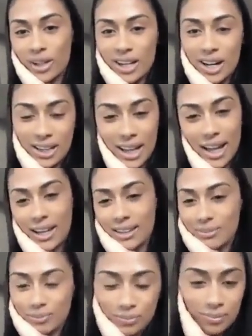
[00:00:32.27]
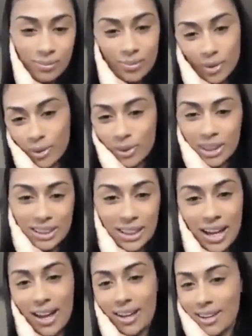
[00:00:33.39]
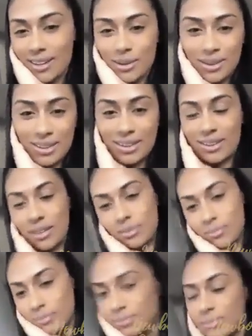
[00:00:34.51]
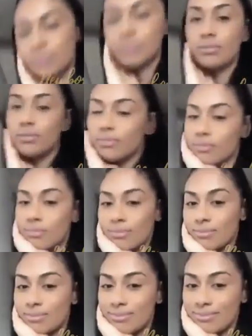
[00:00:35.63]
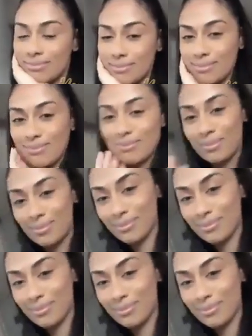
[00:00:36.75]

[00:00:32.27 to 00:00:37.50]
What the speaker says: Yo, Mikey, remember that? You remember, Mia, you remember when we were outside of Shrine